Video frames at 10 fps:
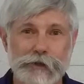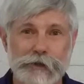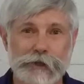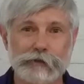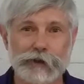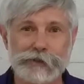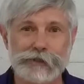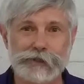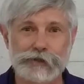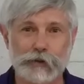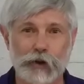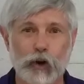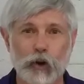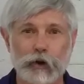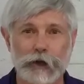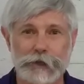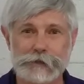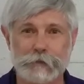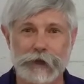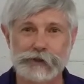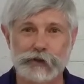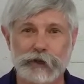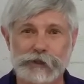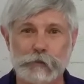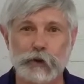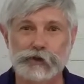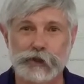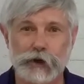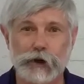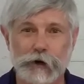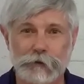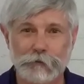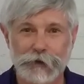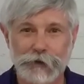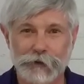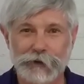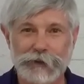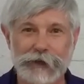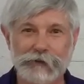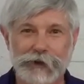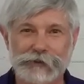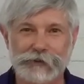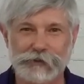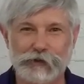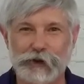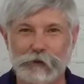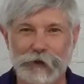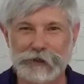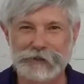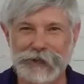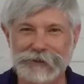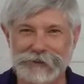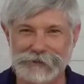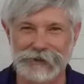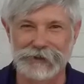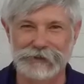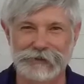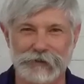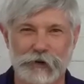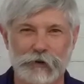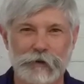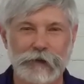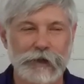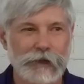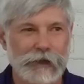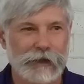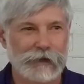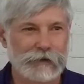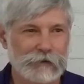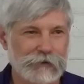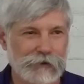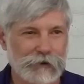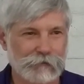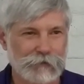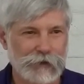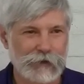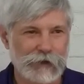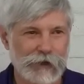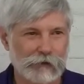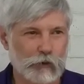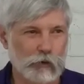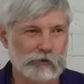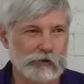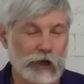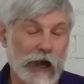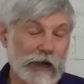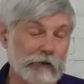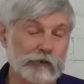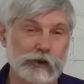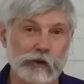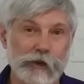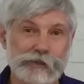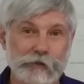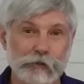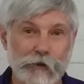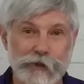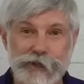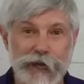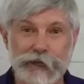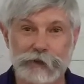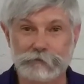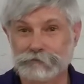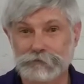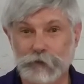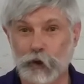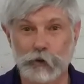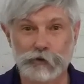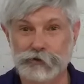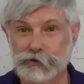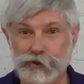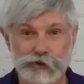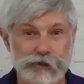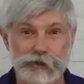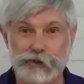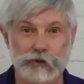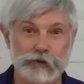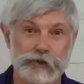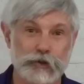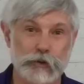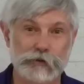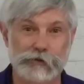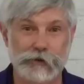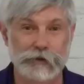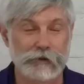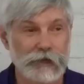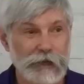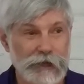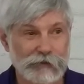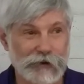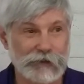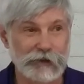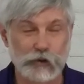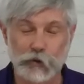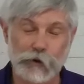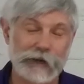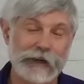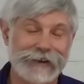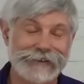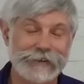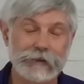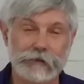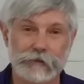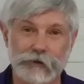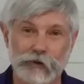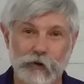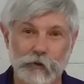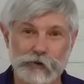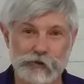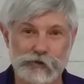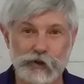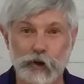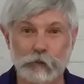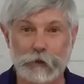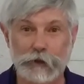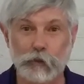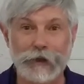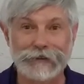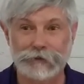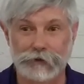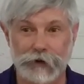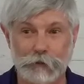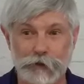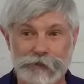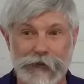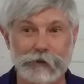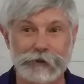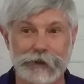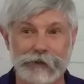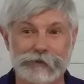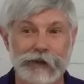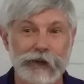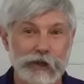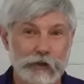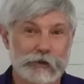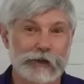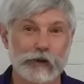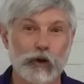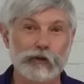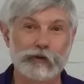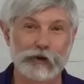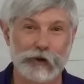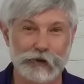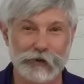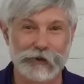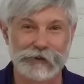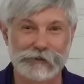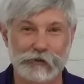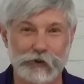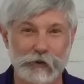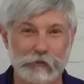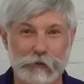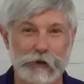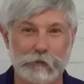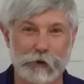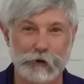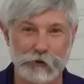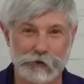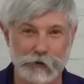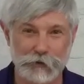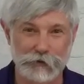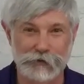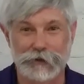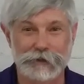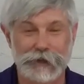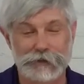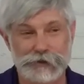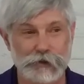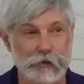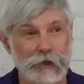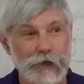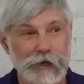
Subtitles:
to give lessons with a hole cut in his mask so he could smoke a cigar while he gave lessons, if you can imagine that these days, you know. And of course, I never took a lesson with a jacket. Always just t-shirt and shorts, and if I didn't do it right, I got hit, you know, which was the European way at the time, which nowadays you'd get a lawsuit on your hands if you beat up on your students like that. So